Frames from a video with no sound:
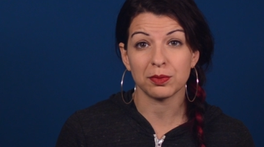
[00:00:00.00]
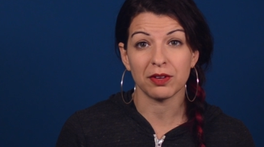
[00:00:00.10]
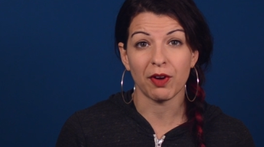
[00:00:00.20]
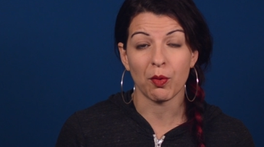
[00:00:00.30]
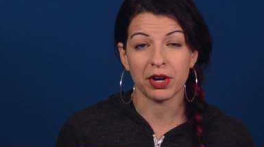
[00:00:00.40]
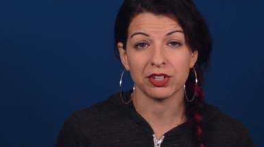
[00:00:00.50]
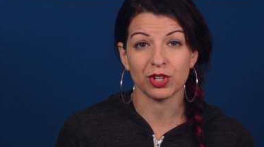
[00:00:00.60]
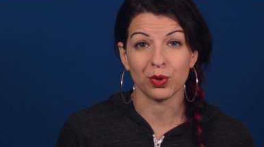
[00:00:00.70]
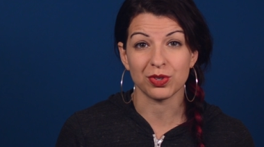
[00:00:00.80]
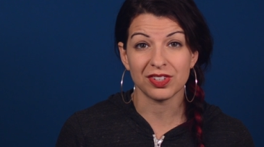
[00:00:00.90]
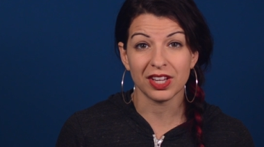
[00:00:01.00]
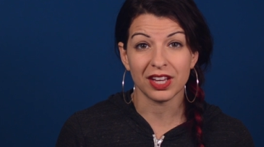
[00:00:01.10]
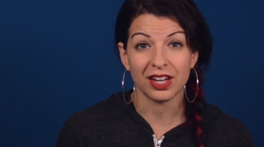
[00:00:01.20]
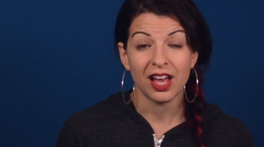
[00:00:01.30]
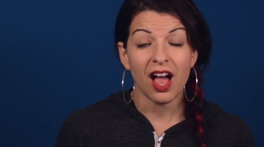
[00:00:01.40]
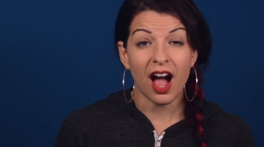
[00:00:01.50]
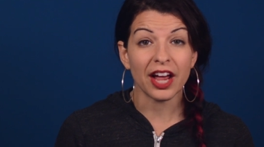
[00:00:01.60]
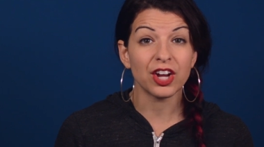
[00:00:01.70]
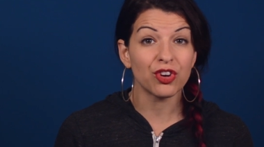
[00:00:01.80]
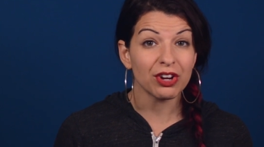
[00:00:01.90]
me if I wanted to go see it, I
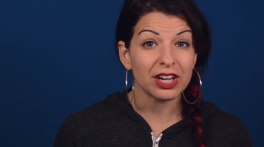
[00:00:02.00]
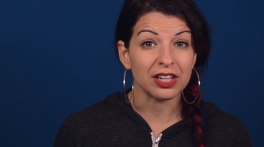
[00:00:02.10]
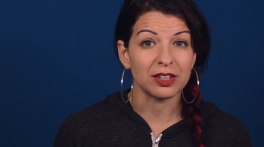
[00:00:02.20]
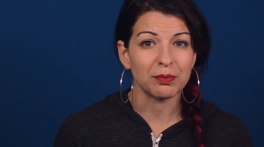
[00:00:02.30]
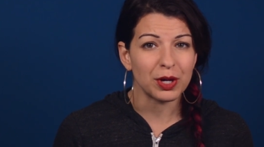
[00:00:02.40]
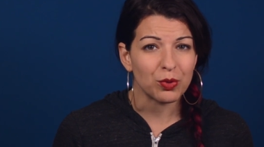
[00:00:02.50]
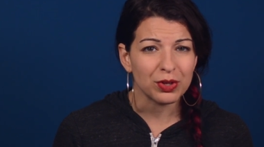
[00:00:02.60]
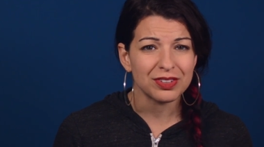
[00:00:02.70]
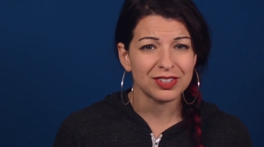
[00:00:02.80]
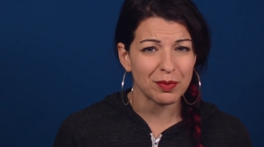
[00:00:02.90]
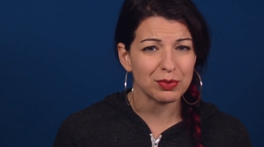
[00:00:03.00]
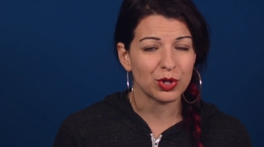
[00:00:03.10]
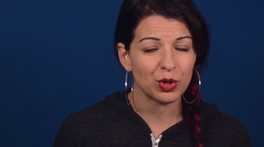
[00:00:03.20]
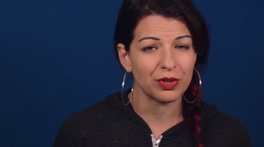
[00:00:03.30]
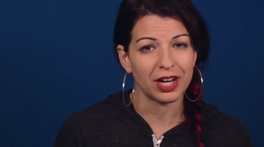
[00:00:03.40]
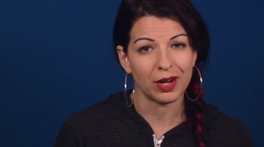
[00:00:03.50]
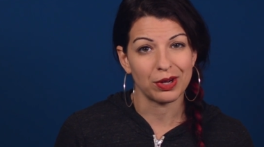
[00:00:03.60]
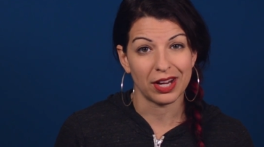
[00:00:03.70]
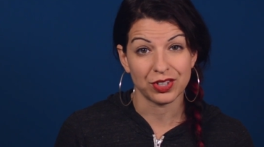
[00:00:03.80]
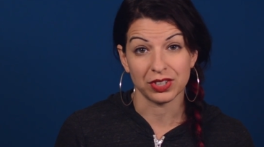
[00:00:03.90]
agreed, but was skeptical that I
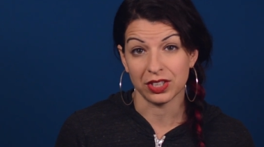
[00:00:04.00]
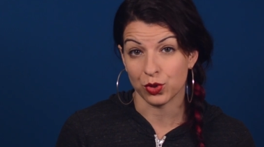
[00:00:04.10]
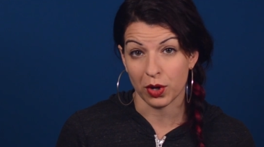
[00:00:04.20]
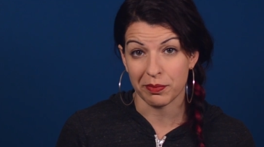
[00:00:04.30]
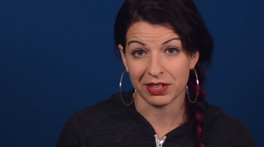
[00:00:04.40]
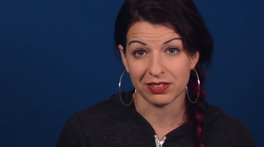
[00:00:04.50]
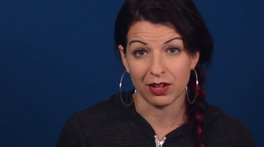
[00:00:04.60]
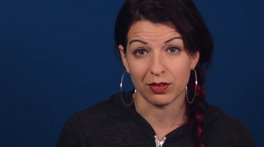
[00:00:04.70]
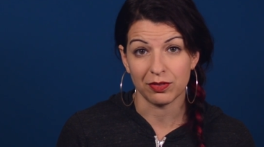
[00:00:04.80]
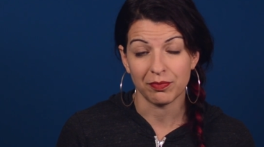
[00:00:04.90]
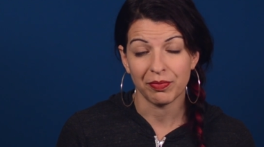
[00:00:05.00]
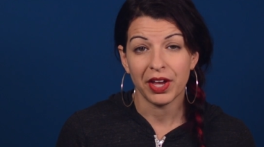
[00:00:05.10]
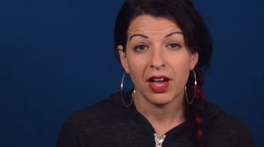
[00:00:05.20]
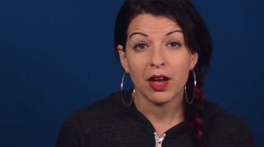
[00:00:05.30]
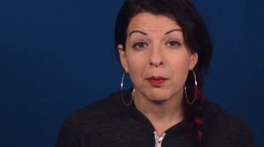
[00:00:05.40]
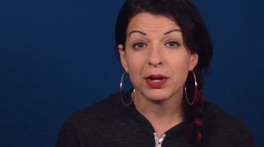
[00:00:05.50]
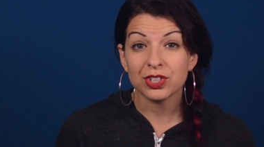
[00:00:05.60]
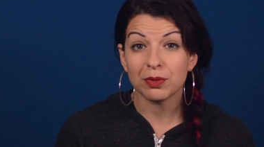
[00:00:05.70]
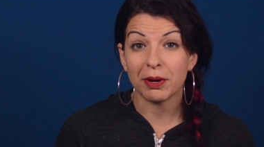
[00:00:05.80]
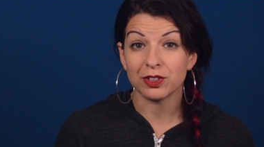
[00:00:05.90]
would actually enjoy myself.
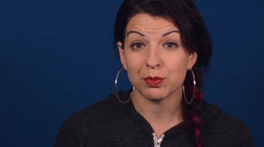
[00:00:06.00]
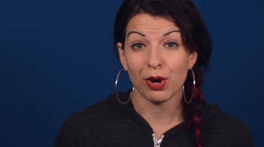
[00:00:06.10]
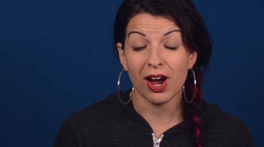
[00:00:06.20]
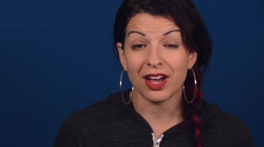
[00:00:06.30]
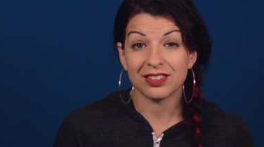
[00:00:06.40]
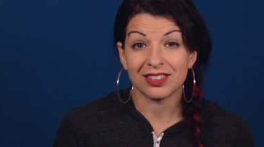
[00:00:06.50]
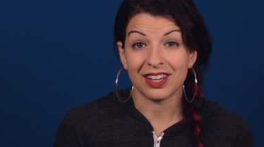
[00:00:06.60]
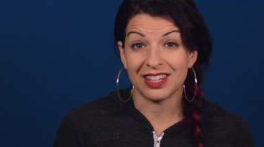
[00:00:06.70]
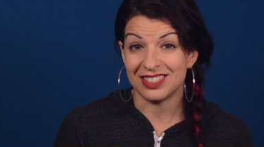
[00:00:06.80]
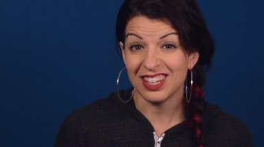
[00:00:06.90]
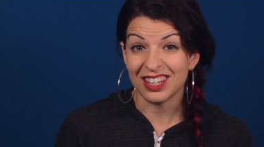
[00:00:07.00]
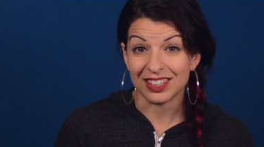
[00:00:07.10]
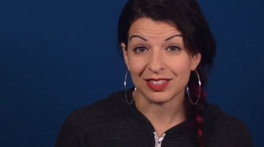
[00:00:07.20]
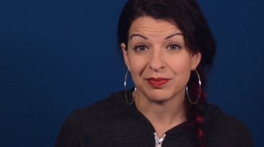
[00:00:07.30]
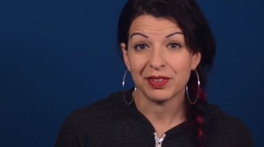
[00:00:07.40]
Much to my surprise, I did.